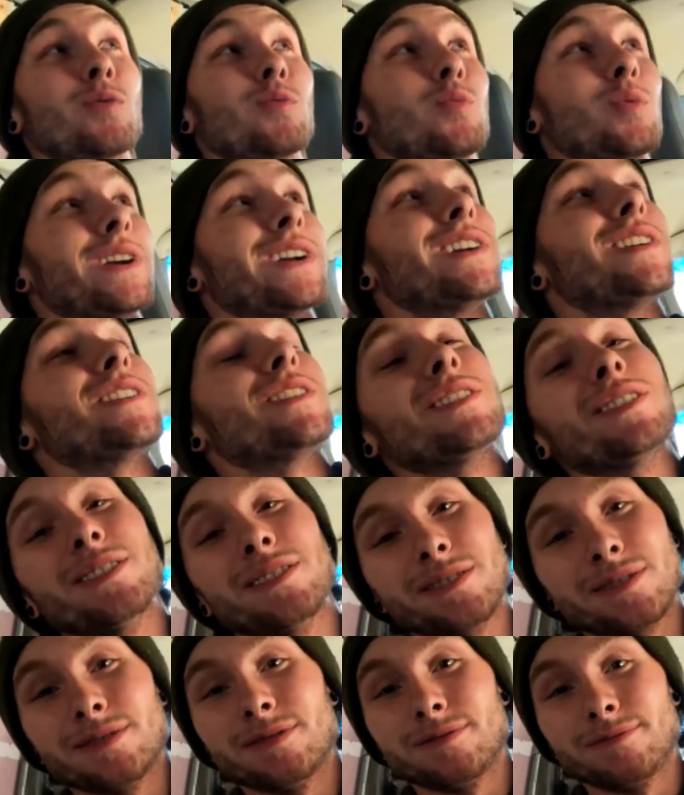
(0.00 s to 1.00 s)
weird
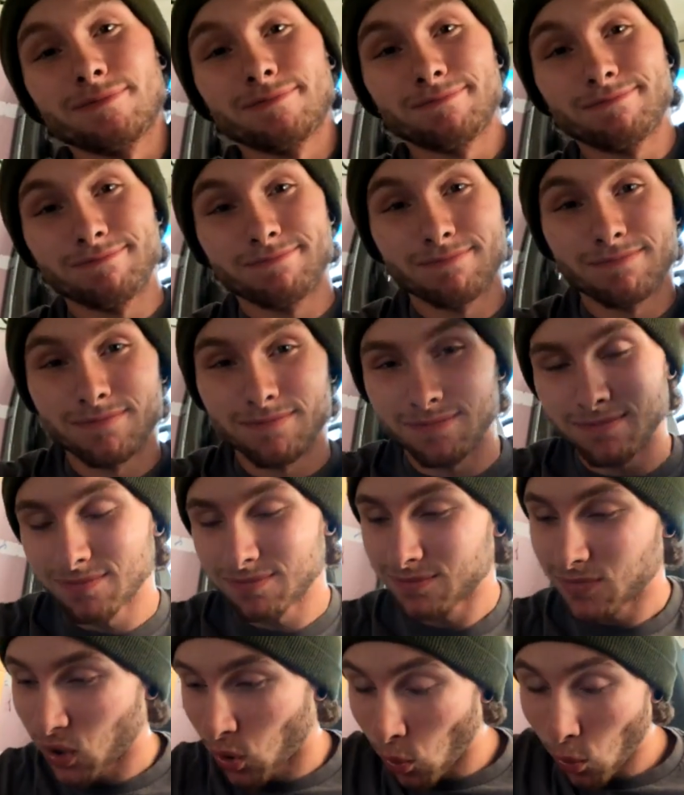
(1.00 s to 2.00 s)

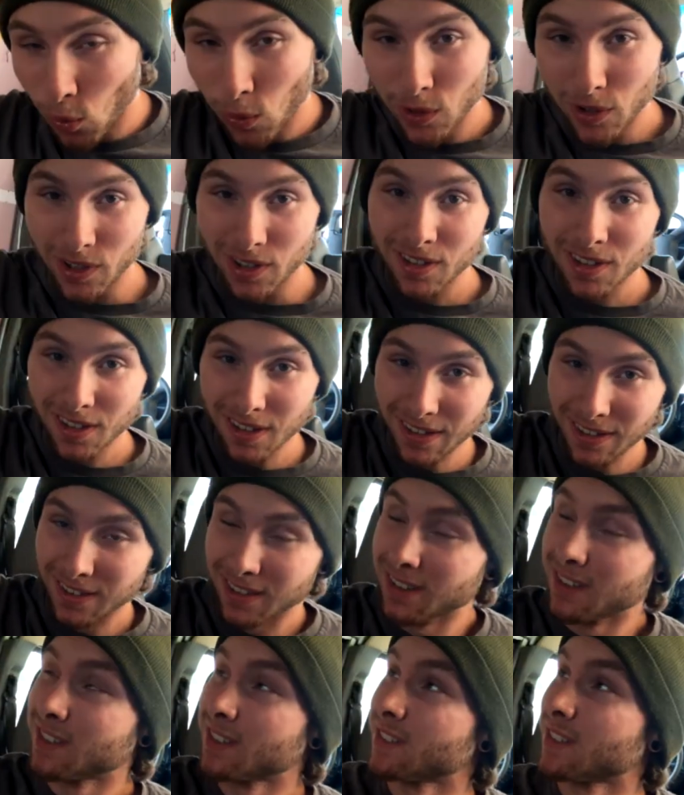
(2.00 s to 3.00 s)
corner.
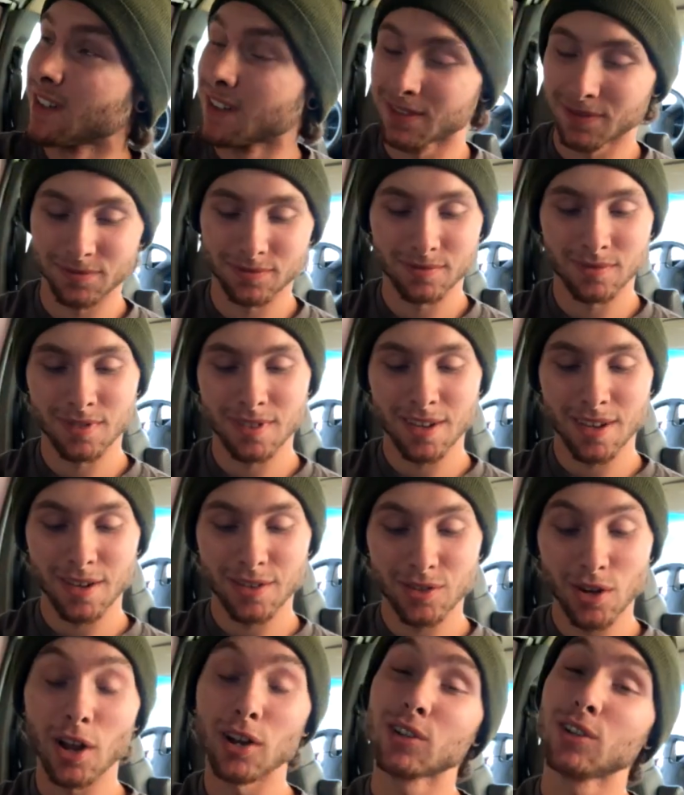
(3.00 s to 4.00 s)

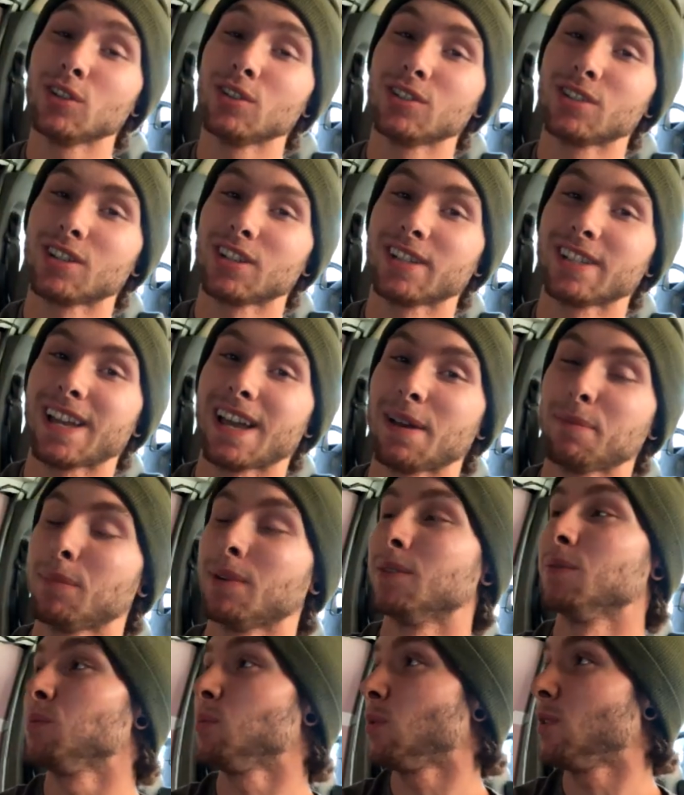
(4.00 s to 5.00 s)
Not too sure yet,
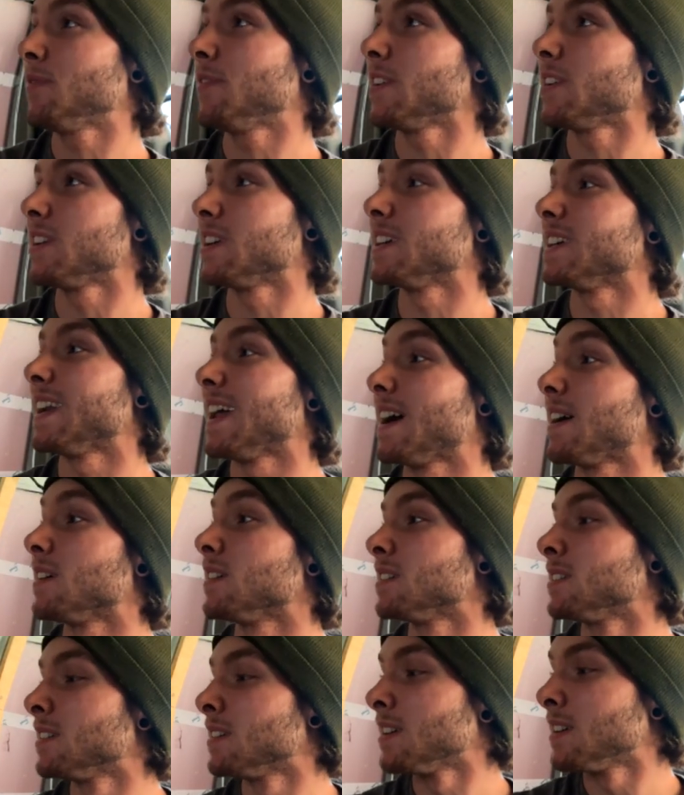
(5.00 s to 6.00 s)
but we'll figure it out.
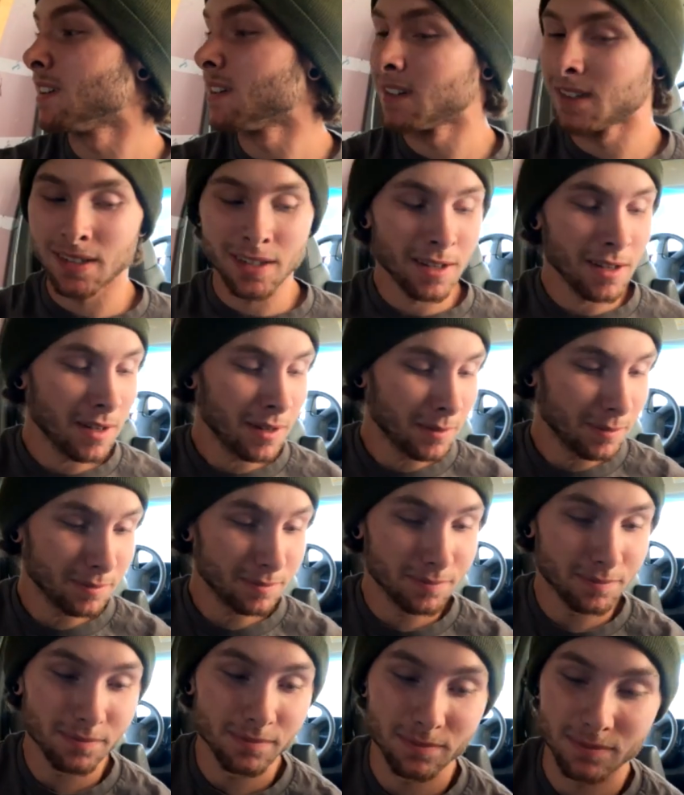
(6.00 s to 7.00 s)

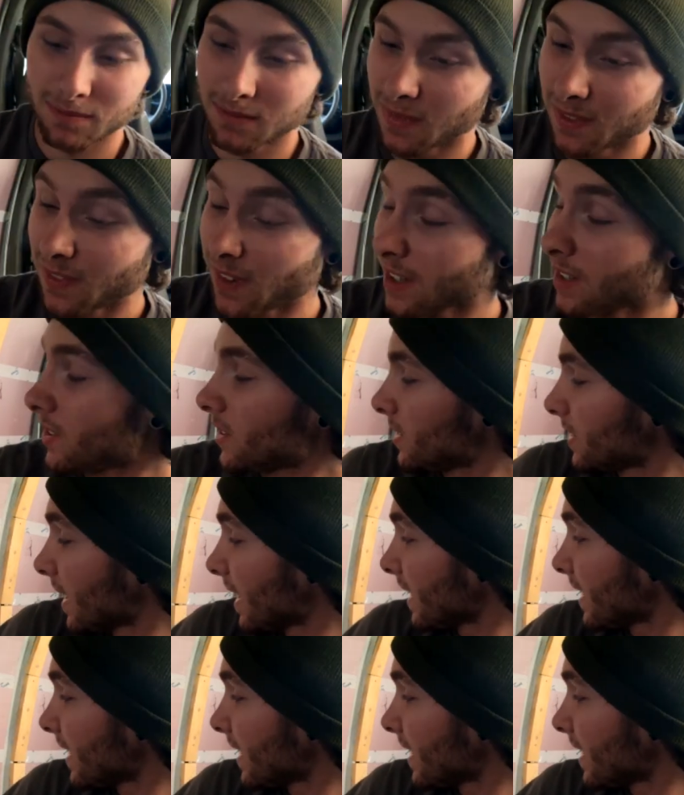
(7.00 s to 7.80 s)
If I learned